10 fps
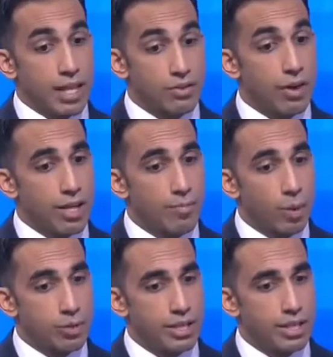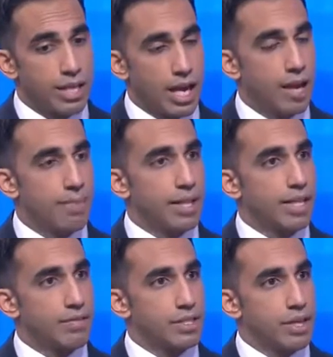That's right. They brought in Matt
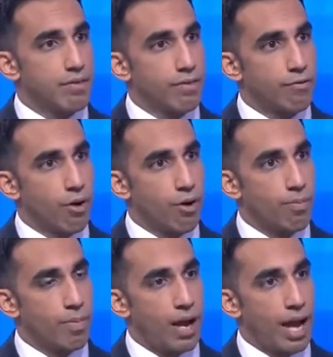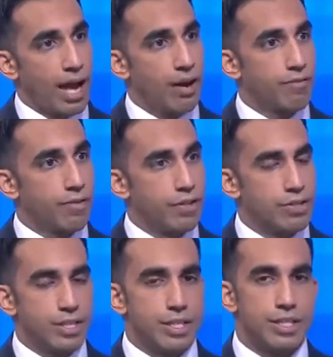Davis over from
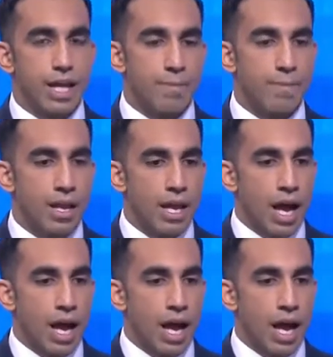Halfords, and